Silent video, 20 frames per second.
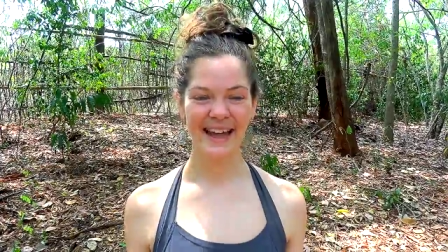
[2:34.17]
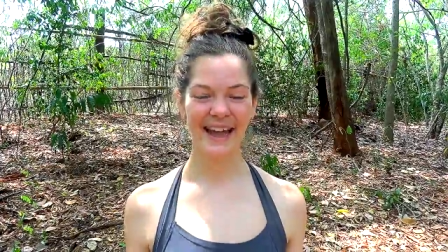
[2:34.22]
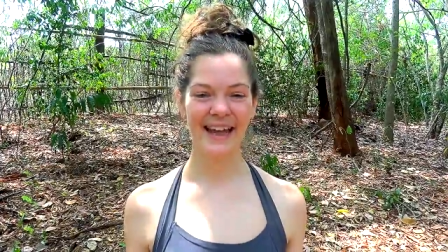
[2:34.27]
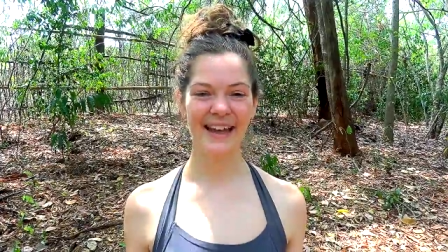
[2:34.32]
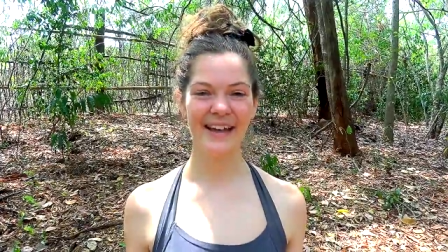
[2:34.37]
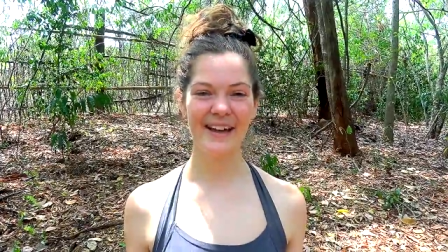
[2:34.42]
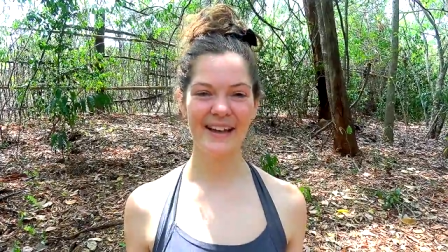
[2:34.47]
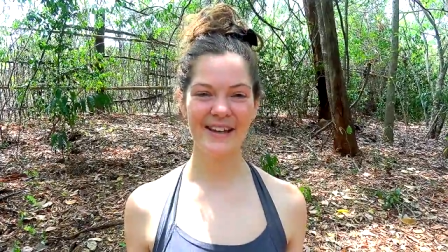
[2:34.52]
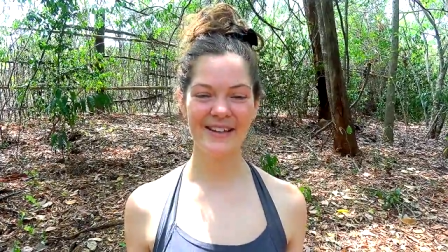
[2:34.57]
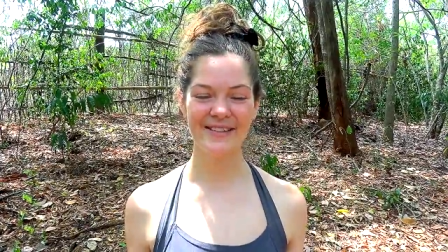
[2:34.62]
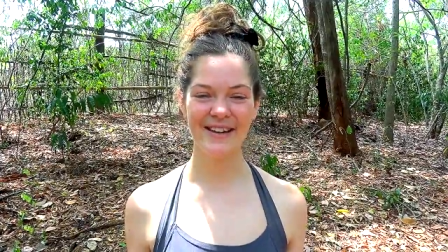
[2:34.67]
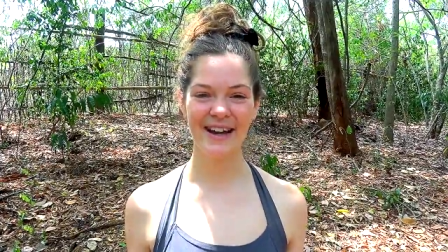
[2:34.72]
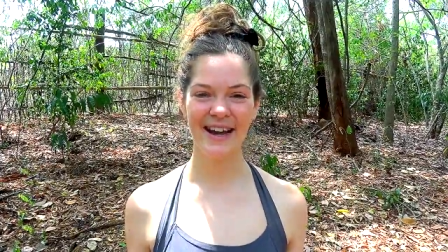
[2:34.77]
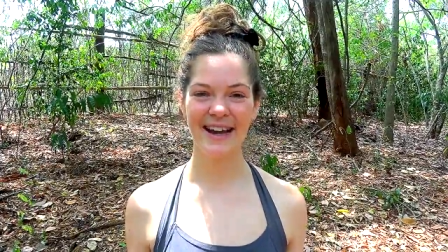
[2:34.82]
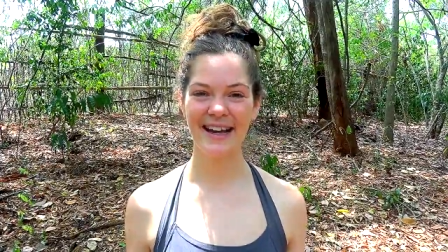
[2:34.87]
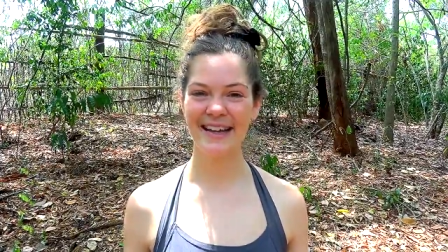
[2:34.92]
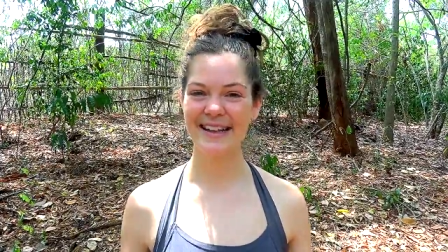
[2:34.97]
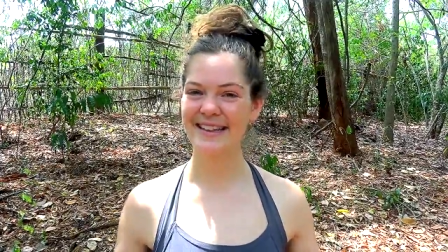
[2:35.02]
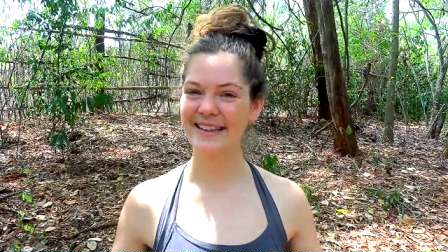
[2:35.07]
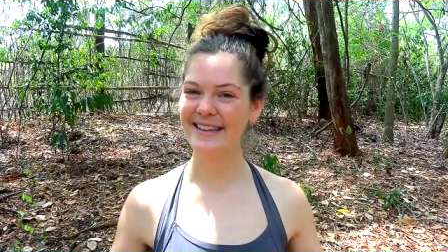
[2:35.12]
and
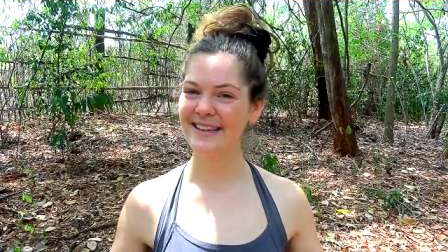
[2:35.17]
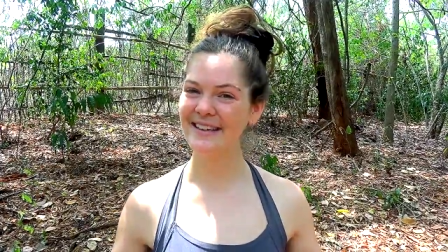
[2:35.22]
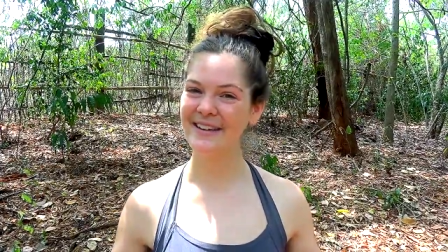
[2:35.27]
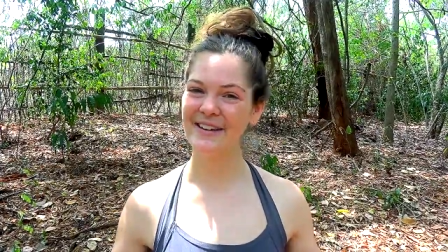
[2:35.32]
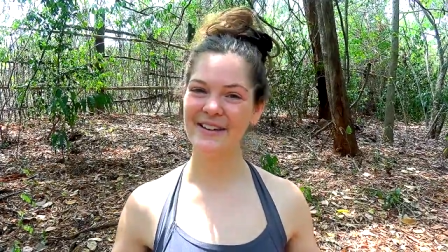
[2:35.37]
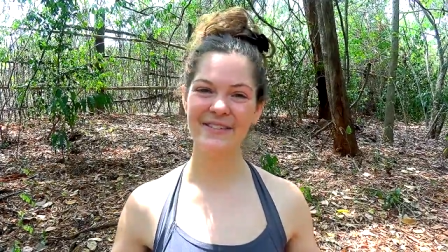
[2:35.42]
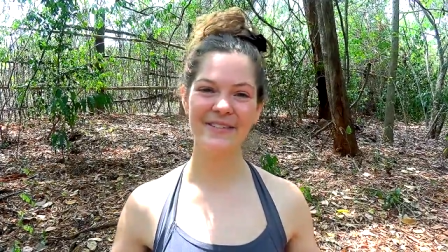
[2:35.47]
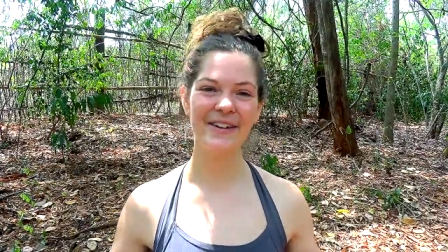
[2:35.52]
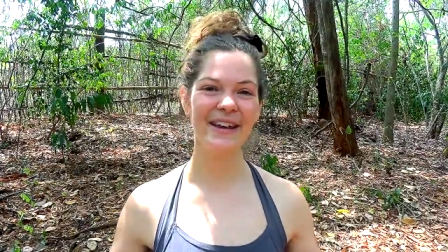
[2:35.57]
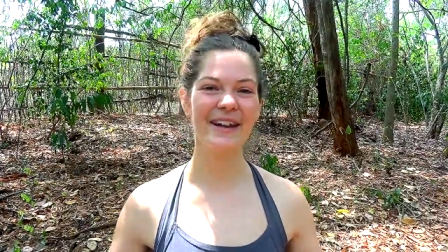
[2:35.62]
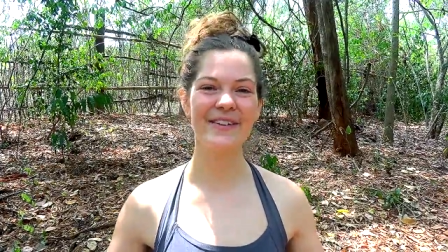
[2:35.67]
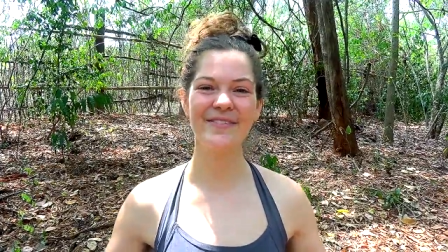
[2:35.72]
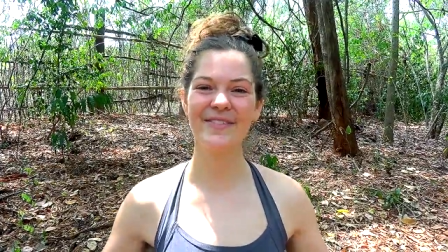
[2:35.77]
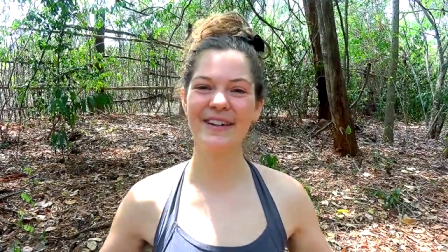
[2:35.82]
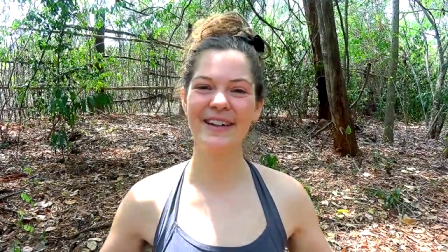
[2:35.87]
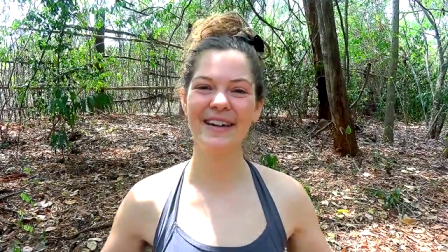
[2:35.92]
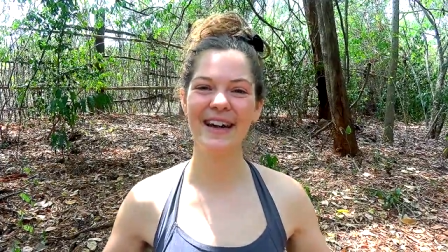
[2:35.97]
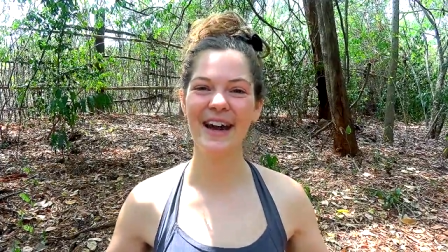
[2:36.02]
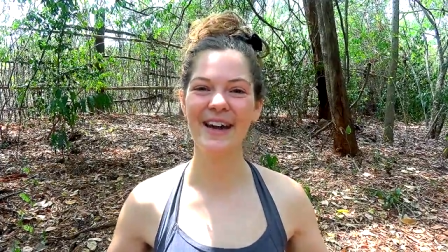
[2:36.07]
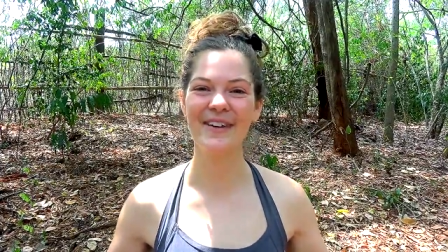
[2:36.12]
otherwise, you know,
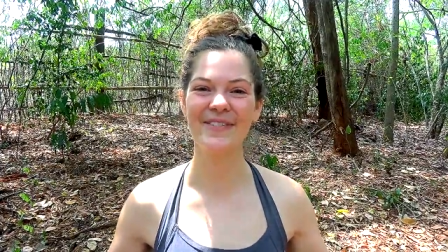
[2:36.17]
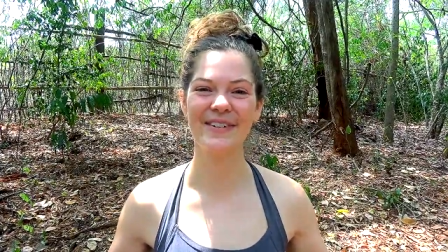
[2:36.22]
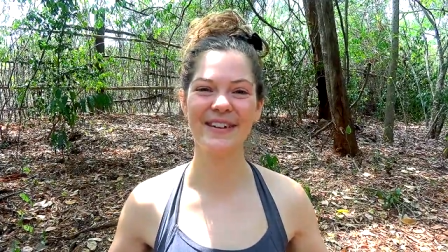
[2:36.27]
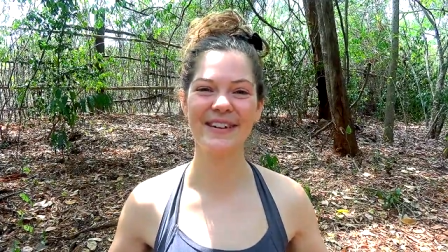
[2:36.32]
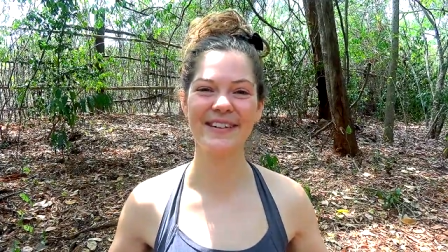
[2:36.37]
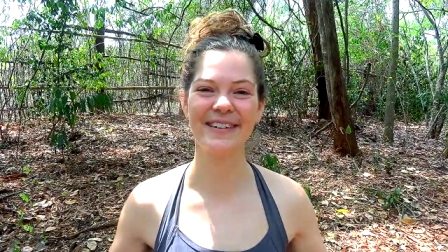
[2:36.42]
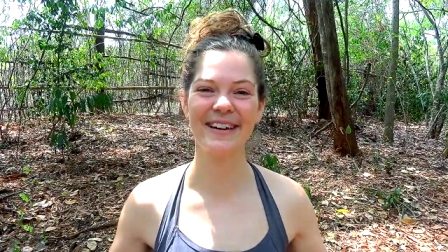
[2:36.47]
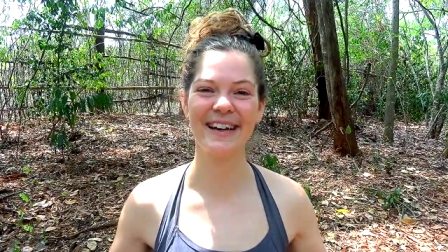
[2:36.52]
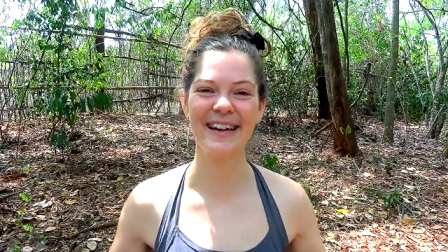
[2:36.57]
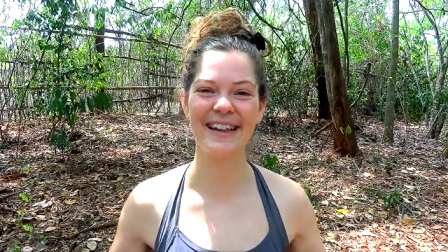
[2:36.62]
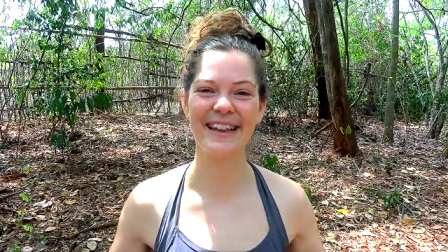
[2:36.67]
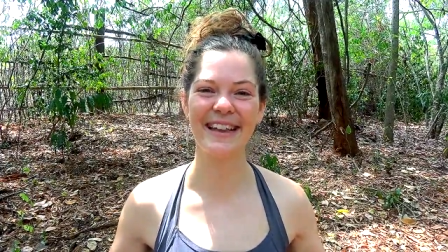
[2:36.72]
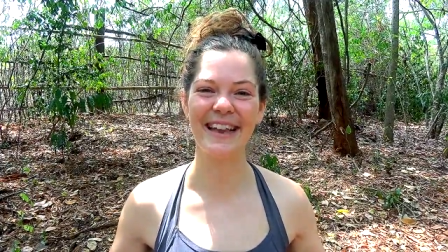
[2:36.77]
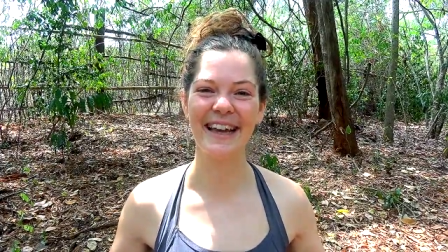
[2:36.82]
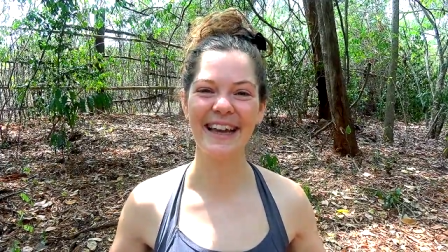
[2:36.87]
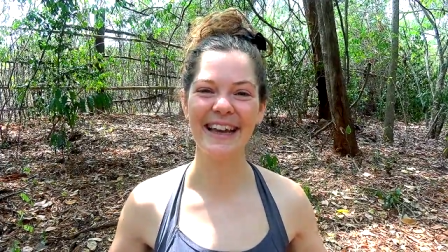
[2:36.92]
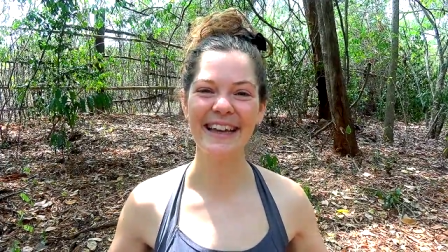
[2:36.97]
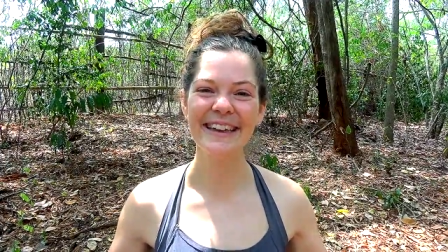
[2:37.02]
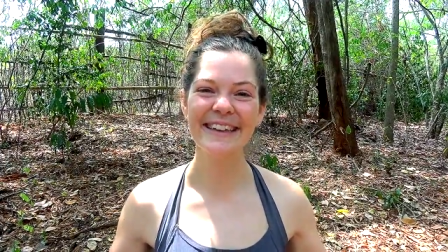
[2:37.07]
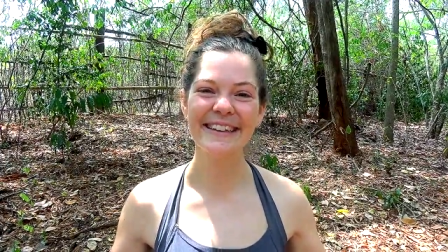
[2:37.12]
whatever, have a great
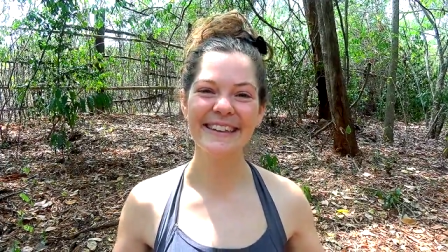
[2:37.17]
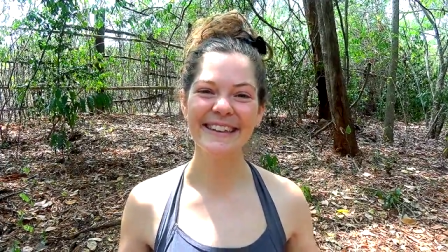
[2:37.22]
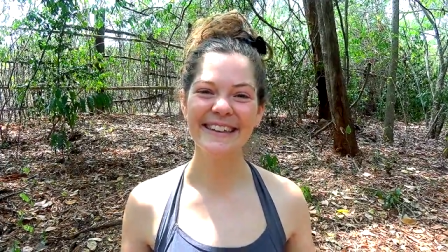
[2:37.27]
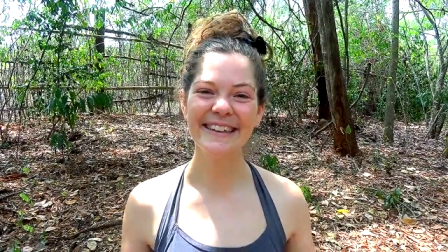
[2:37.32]
day.